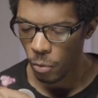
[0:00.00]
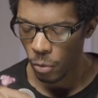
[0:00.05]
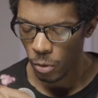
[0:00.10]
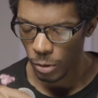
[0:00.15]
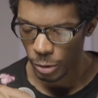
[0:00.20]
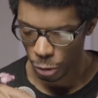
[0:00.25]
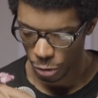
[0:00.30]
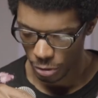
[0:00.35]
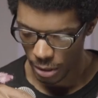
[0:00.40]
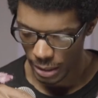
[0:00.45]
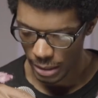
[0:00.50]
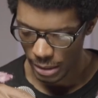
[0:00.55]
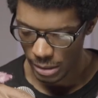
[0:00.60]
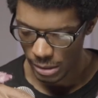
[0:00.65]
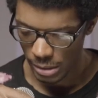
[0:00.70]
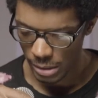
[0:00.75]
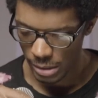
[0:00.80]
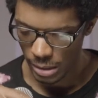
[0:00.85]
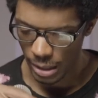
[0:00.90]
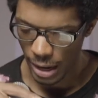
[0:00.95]

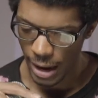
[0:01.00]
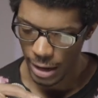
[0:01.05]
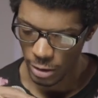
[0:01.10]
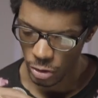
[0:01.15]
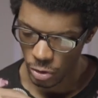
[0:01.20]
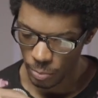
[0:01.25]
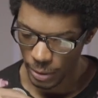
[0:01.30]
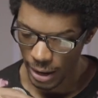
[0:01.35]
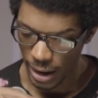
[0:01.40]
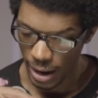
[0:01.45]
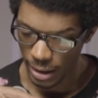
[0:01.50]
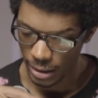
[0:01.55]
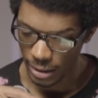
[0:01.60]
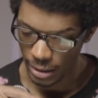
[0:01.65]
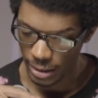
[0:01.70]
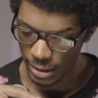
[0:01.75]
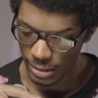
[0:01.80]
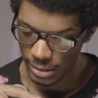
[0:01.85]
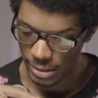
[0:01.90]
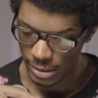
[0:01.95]
Portrait, the Hasselback
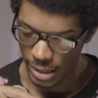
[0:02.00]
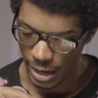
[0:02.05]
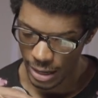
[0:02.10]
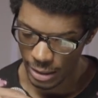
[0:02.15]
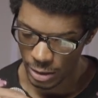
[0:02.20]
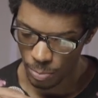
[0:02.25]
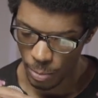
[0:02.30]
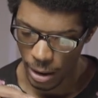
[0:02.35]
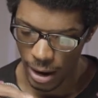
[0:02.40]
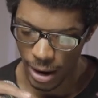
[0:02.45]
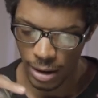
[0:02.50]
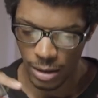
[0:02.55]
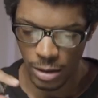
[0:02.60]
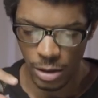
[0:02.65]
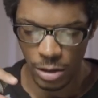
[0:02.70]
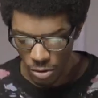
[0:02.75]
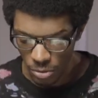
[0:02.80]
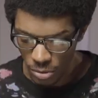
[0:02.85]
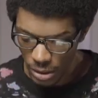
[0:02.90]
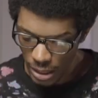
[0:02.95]
Instax Back,
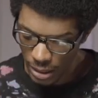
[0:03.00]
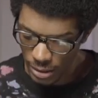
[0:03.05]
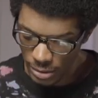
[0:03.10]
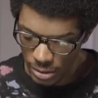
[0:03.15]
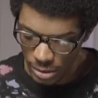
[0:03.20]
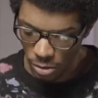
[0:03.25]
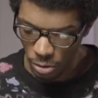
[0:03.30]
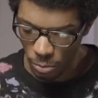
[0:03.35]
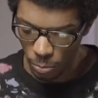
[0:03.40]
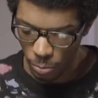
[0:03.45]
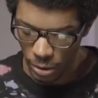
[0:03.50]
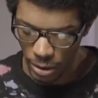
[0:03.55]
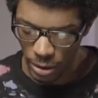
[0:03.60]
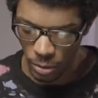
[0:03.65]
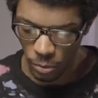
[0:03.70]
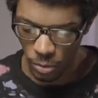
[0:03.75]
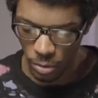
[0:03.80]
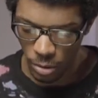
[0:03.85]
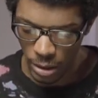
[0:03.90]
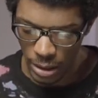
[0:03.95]
you can still
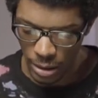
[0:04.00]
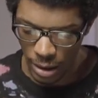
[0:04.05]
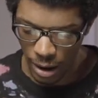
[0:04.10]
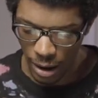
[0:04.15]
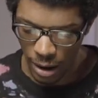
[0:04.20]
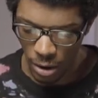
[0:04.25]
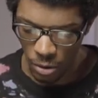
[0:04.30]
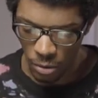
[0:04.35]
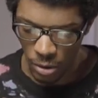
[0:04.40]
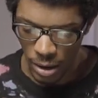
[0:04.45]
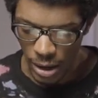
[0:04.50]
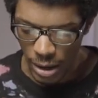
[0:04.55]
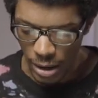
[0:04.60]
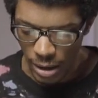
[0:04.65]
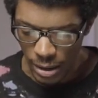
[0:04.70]
pre-order it now.